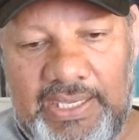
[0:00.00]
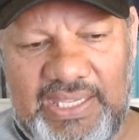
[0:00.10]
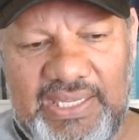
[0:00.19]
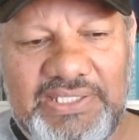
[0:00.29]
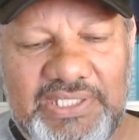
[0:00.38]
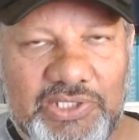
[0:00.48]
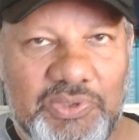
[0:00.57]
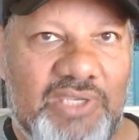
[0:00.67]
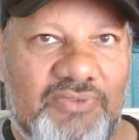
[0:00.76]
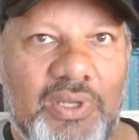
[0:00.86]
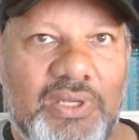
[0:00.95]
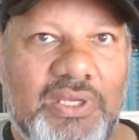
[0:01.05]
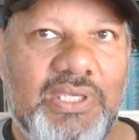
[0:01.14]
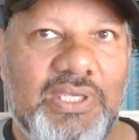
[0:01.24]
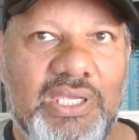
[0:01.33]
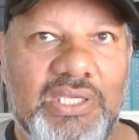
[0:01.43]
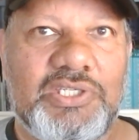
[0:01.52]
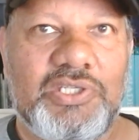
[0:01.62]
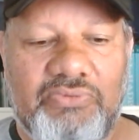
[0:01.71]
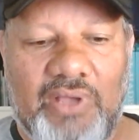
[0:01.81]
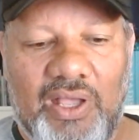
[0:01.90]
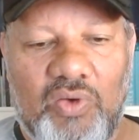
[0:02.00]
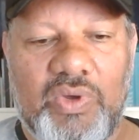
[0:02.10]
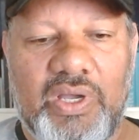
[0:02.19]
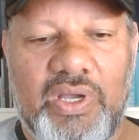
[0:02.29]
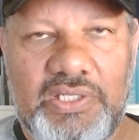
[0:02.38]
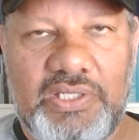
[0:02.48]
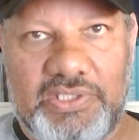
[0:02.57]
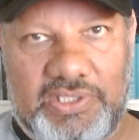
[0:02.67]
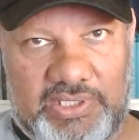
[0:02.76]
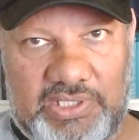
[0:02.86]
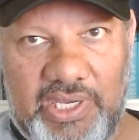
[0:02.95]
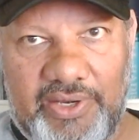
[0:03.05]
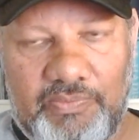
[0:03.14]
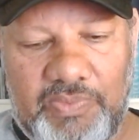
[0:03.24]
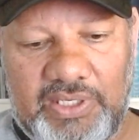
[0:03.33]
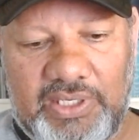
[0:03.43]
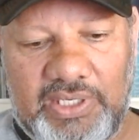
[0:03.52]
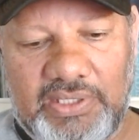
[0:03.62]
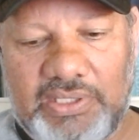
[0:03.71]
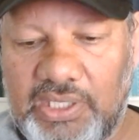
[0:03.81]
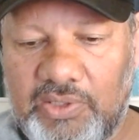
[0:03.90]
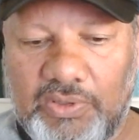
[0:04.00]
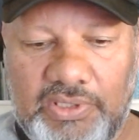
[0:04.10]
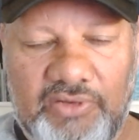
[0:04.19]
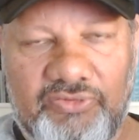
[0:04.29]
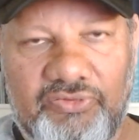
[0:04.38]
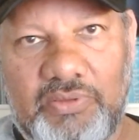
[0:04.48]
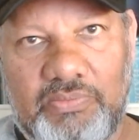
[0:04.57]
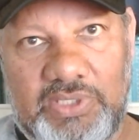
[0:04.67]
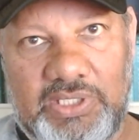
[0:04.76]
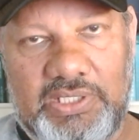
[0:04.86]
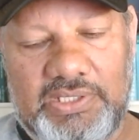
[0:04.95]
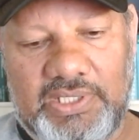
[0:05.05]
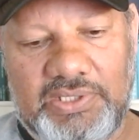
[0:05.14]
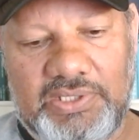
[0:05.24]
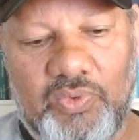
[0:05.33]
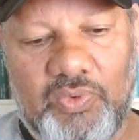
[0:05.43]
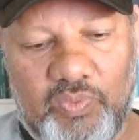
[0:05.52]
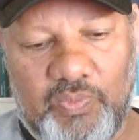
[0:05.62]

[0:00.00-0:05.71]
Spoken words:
And that's just to give you an indication of how words in Arabic can take on different meanings. And so,